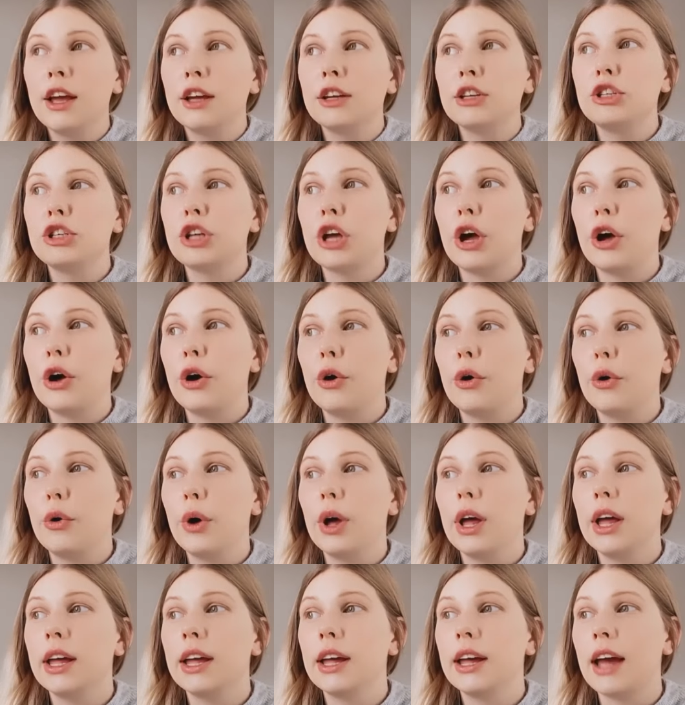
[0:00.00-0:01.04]
So
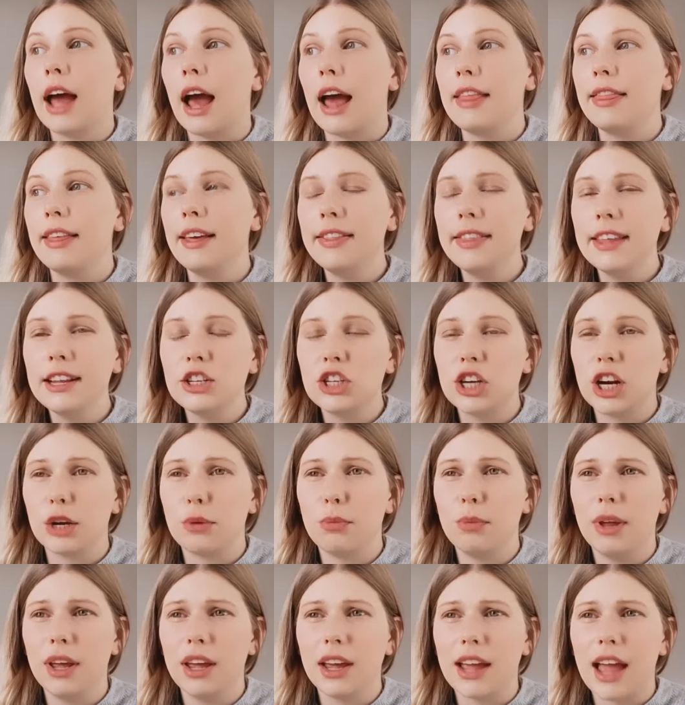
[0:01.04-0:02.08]
I think they checked
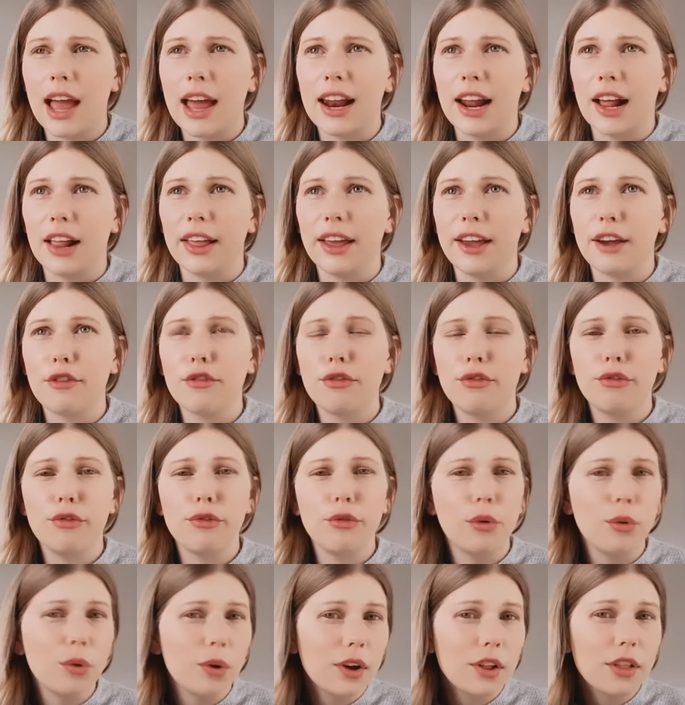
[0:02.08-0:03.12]
me again at like
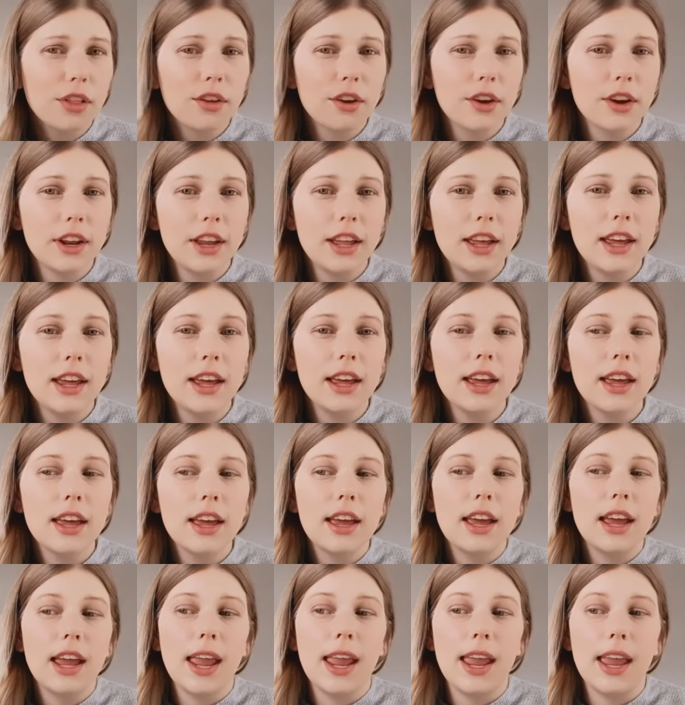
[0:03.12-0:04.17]
4:30
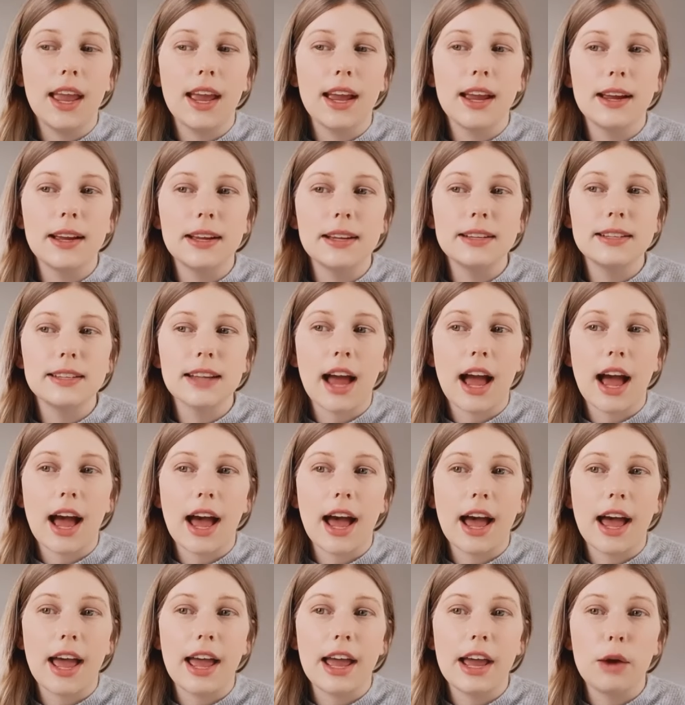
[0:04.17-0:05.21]
and
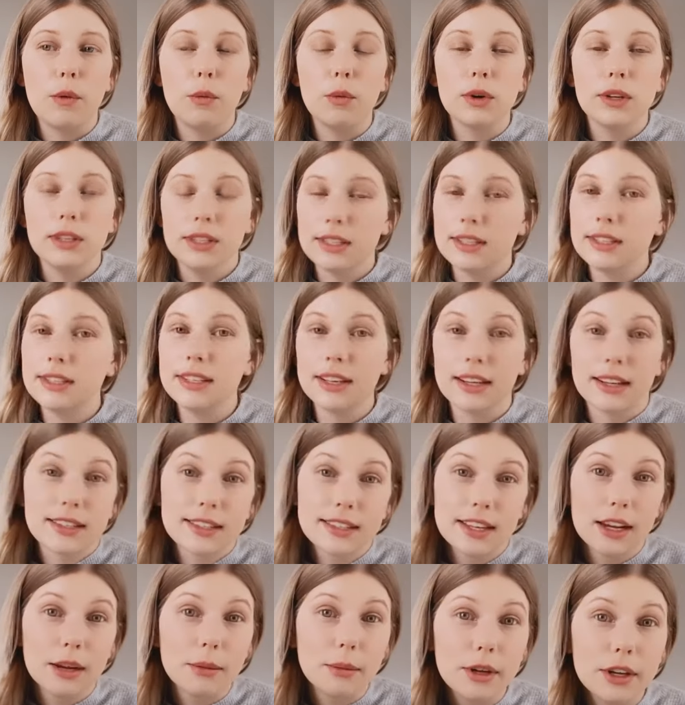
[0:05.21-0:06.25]
I was 6
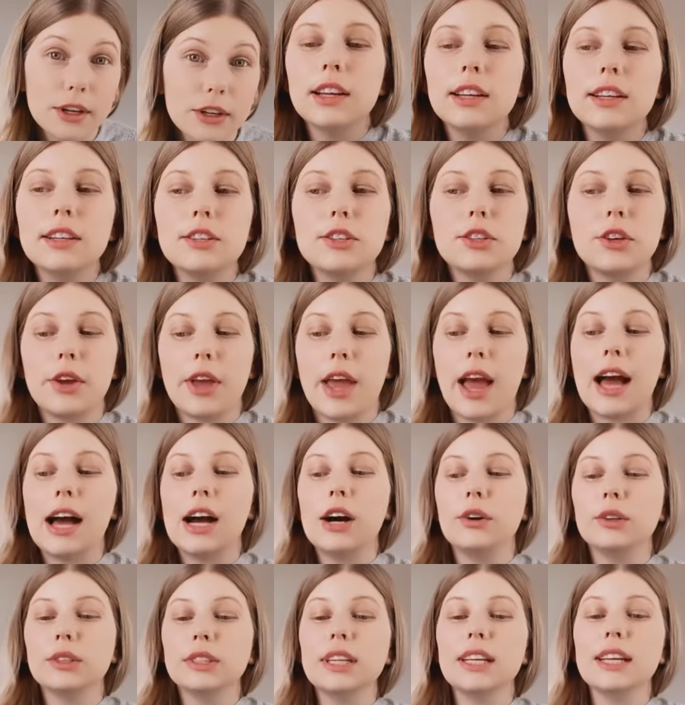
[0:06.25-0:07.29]
centimeters. So
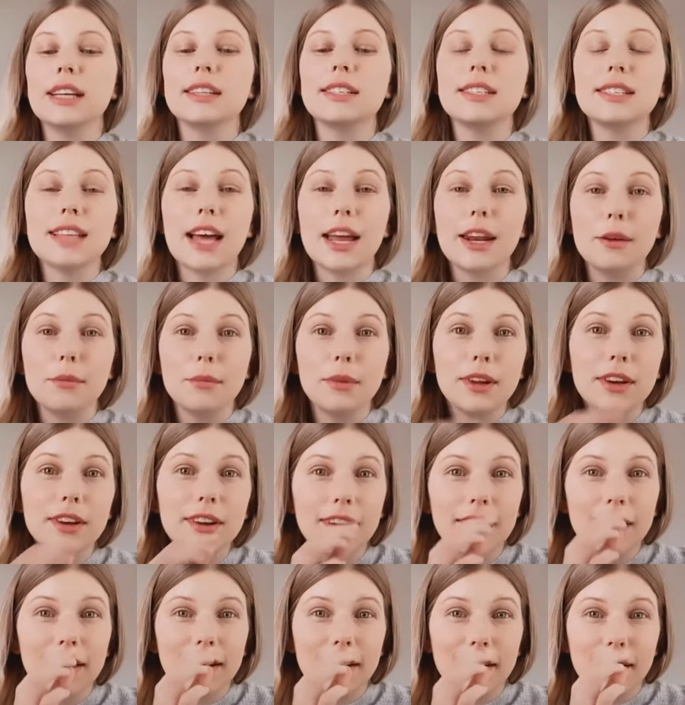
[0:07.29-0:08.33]
yeah, only a
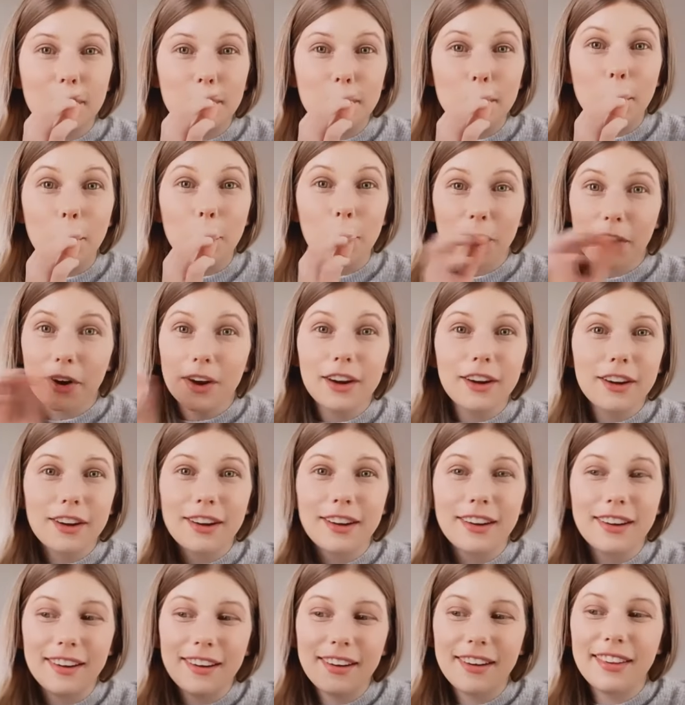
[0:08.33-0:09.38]
centimeter more
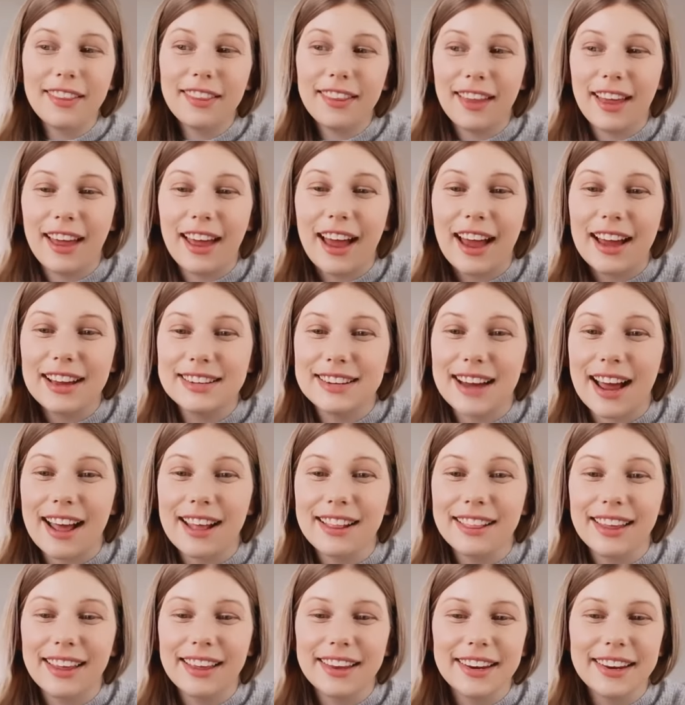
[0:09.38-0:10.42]
that I
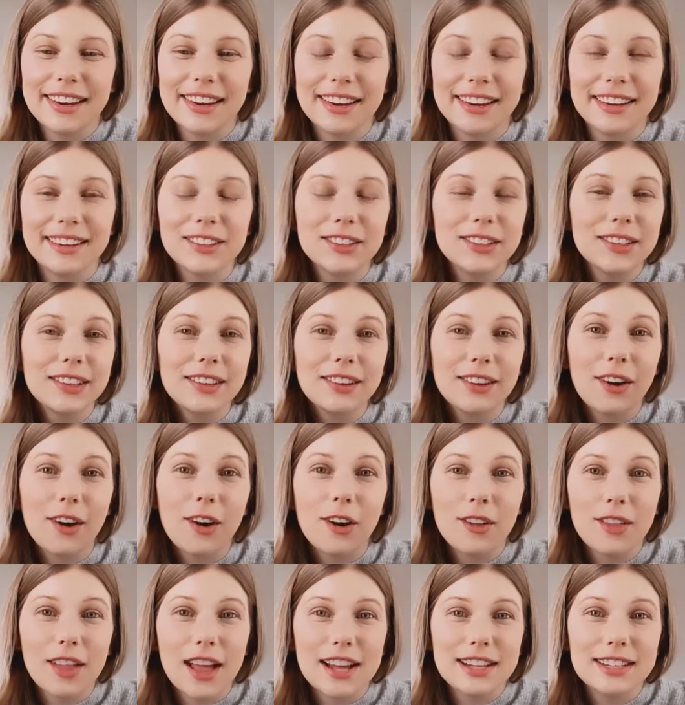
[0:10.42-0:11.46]
dilated in
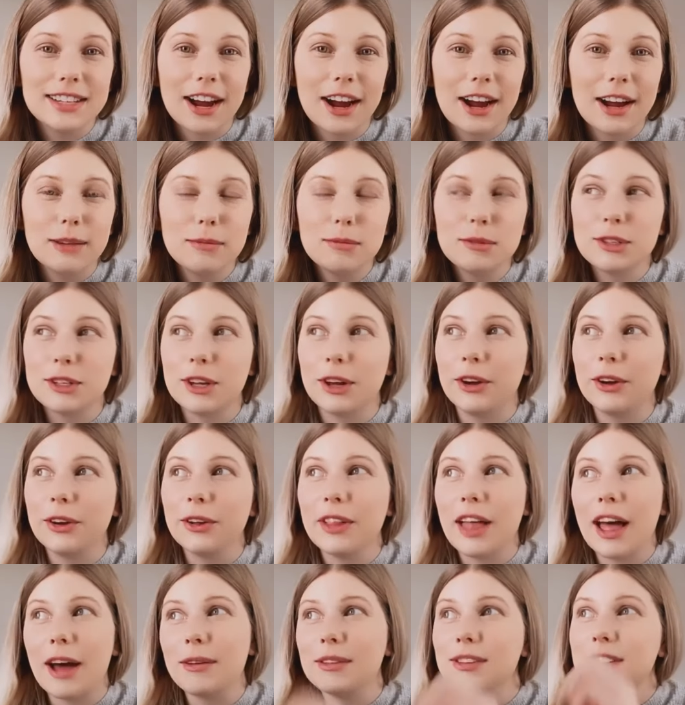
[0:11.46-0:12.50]
all that time. So
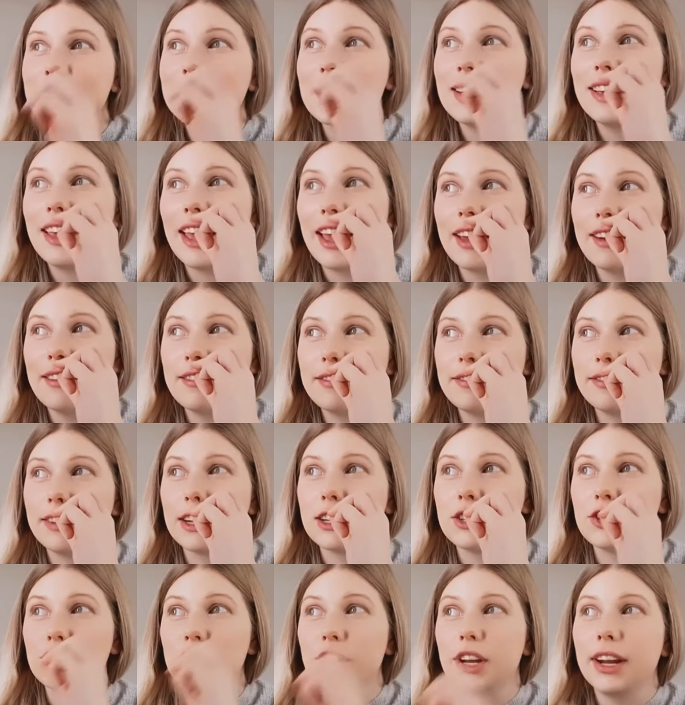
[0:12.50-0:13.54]
that was, again,
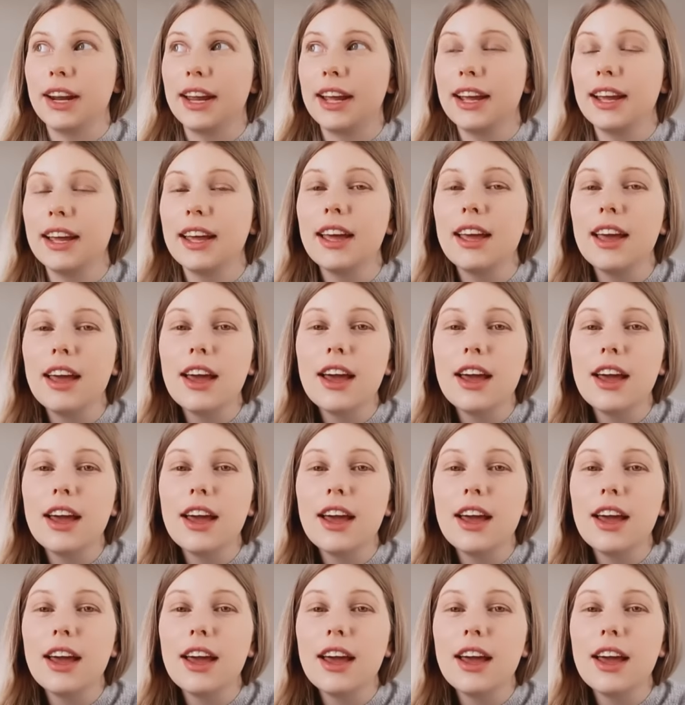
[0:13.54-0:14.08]
frustrating.